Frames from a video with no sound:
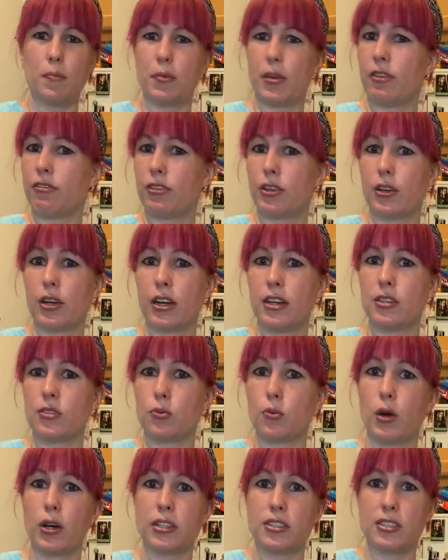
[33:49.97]
If you guys
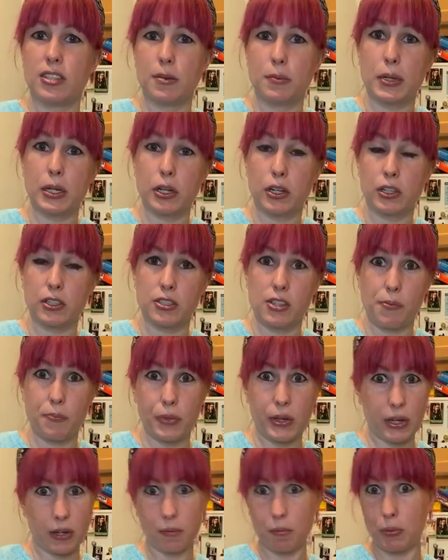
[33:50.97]
want to see me cook
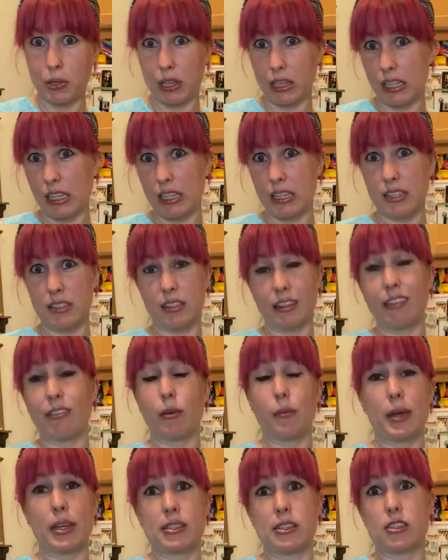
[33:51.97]
something, please leave a
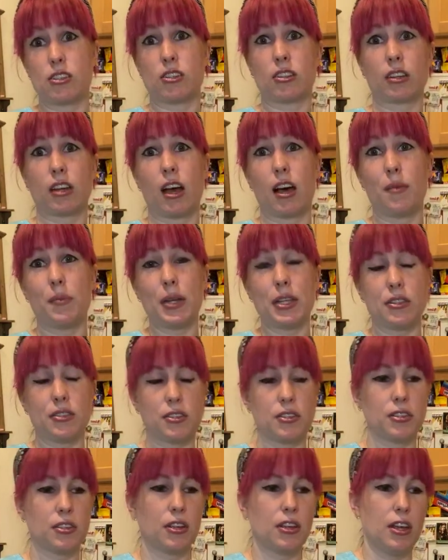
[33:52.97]
message in the
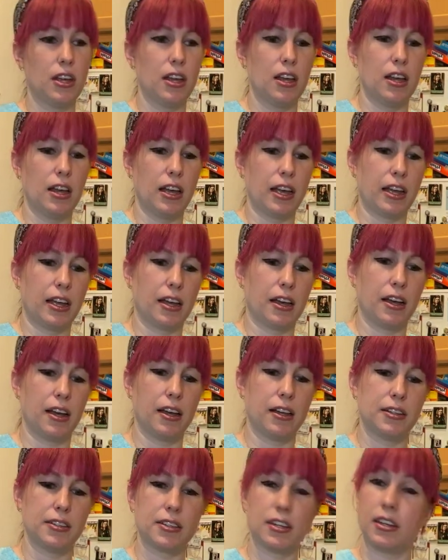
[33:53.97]
comments.
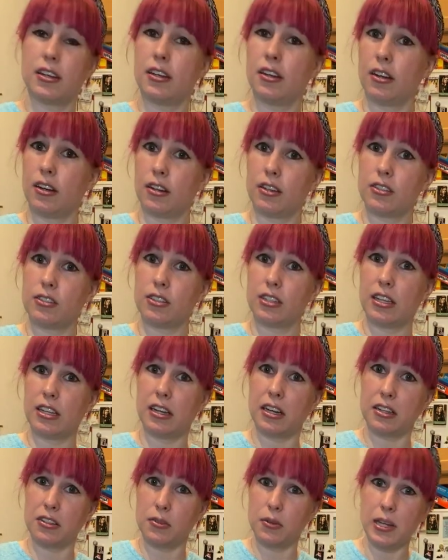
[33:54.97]
And I'll see you
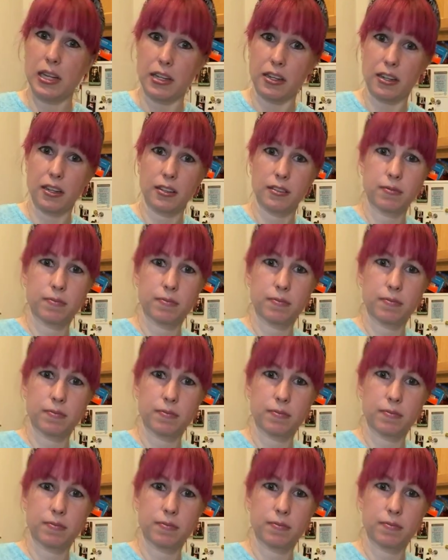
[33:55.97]
next week.